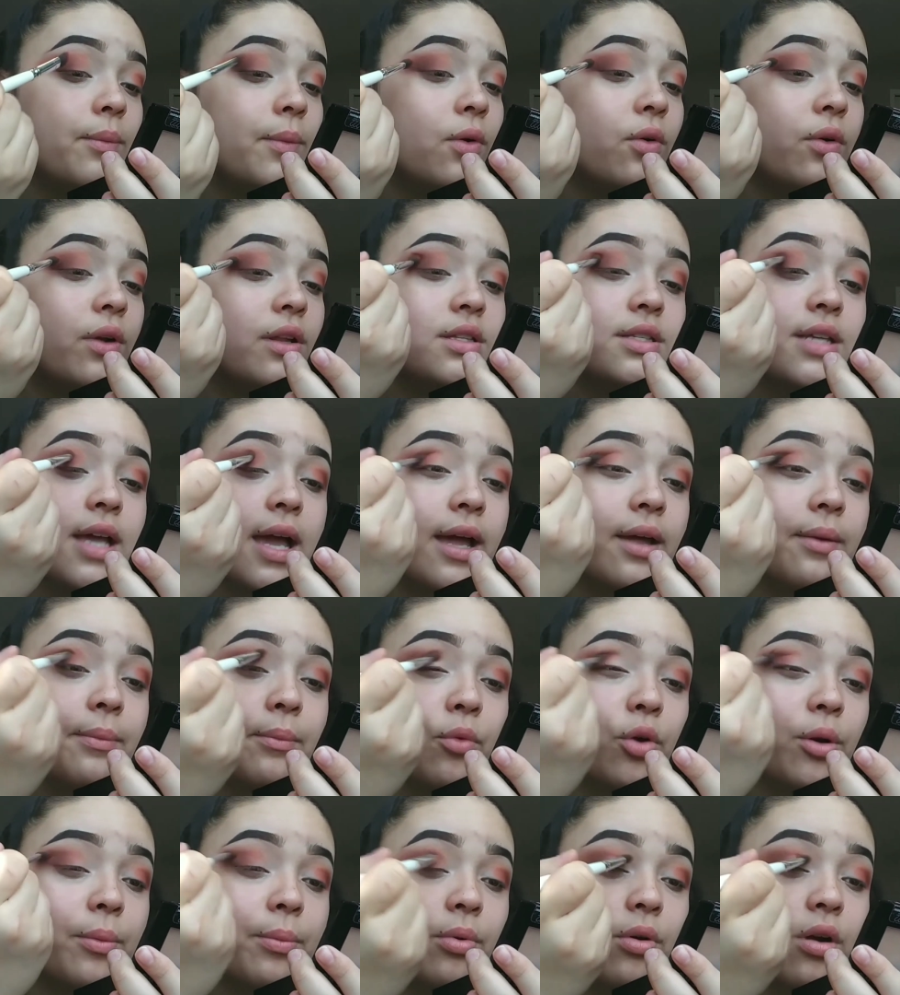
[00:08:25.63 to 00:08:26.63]
We don't need to add
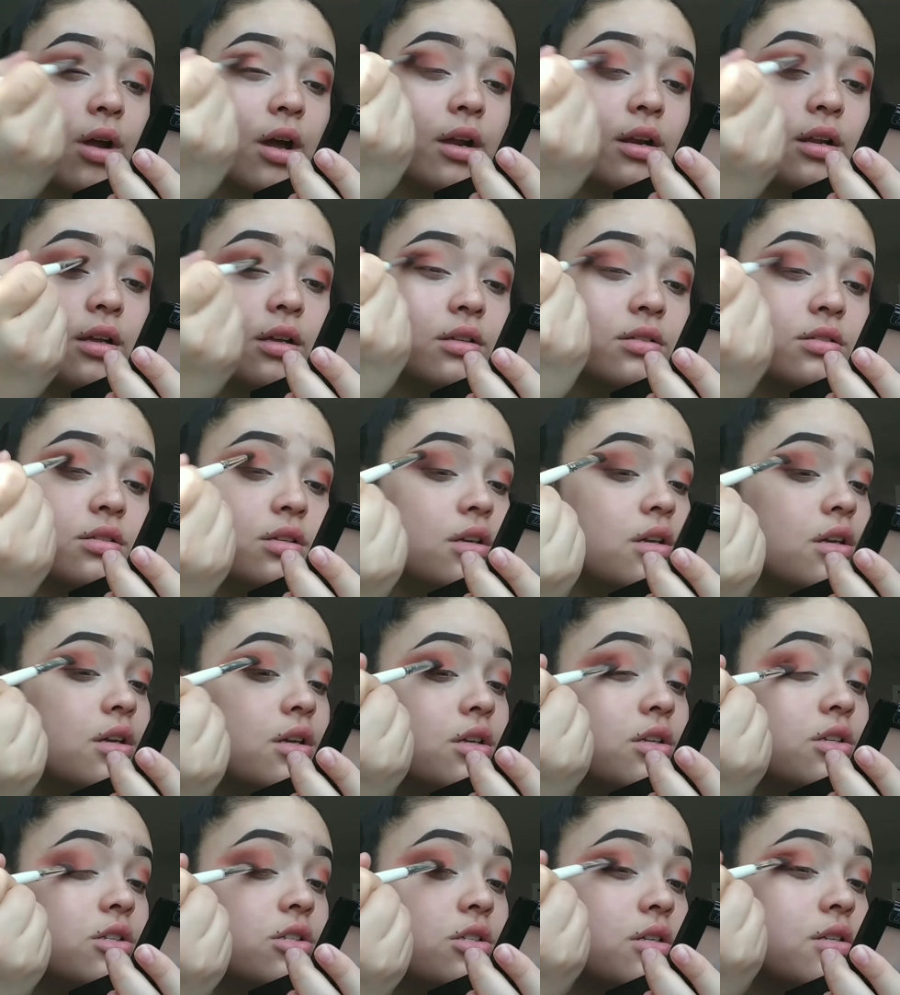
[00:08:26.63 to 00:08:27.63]
more product,
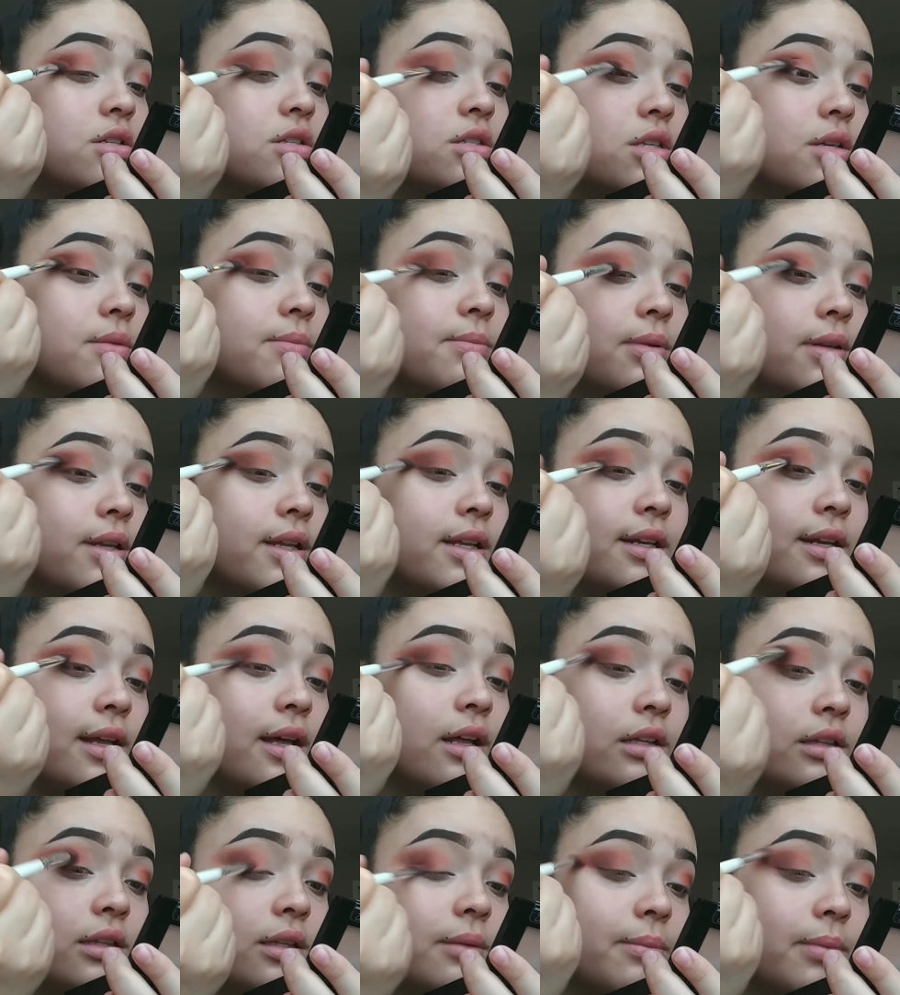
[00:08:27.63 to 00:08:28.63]
just to blend
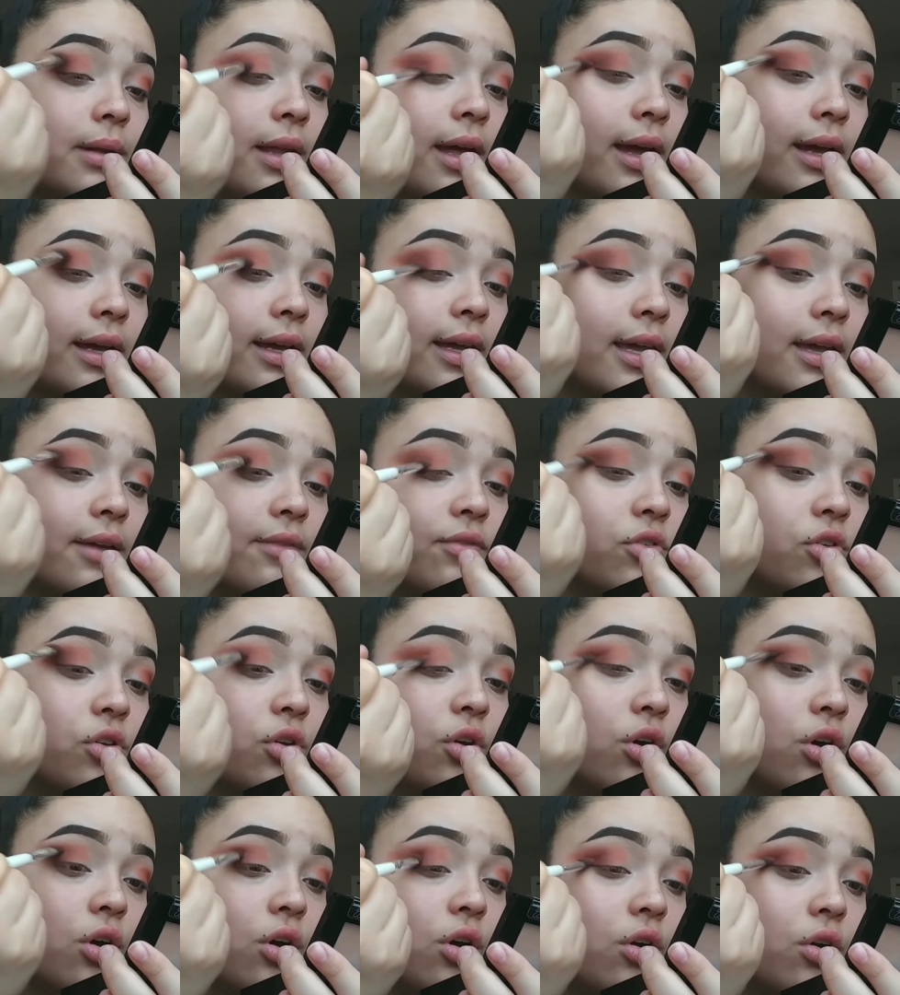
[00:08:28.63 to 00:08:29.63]
out the black if
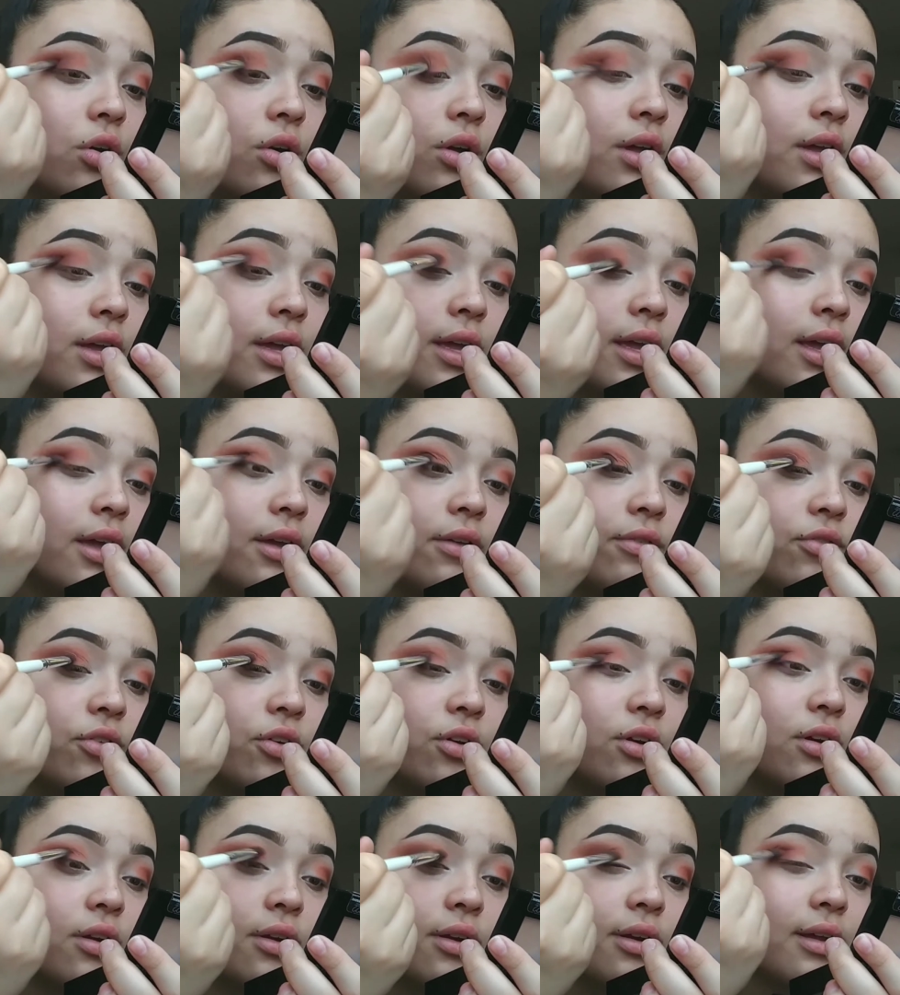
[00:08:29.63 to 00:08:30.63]

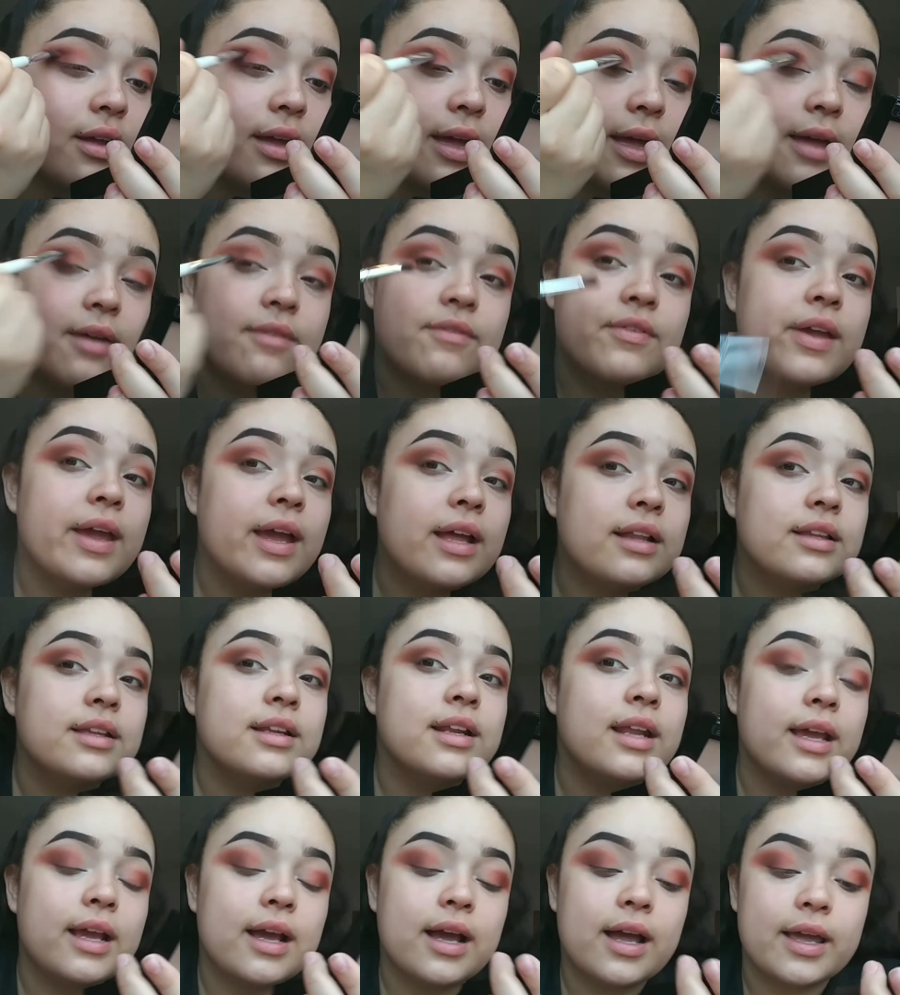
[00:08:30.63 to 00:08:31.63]
you're heavy-handed
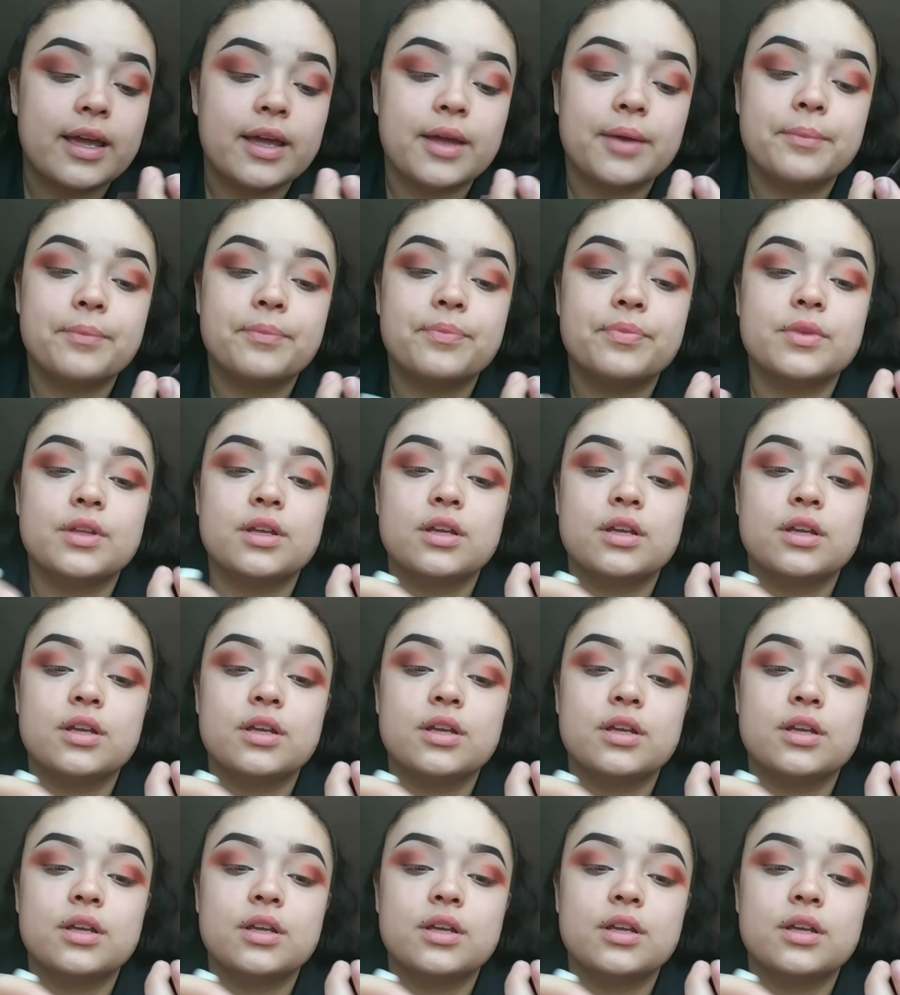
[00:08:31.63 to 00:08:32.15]
like I am.